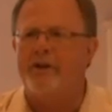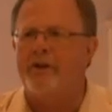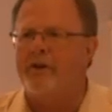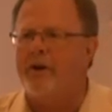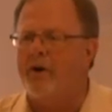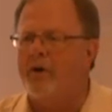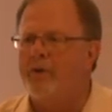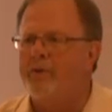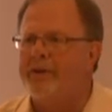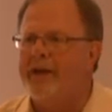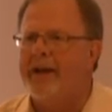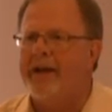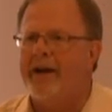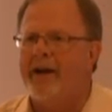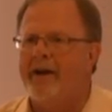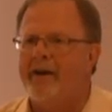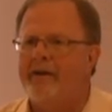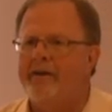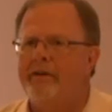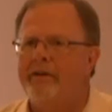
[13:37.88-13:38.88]
Do you know who they
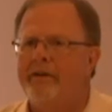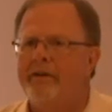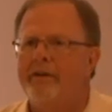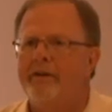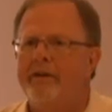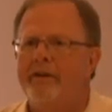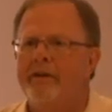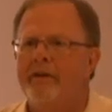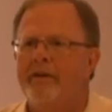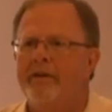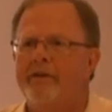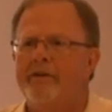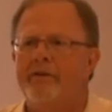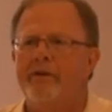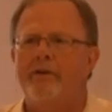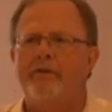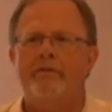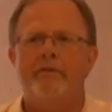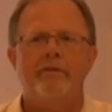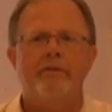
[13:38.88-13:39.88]
are?
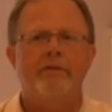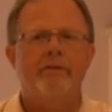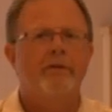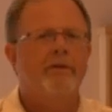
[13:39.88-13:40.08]
Do you?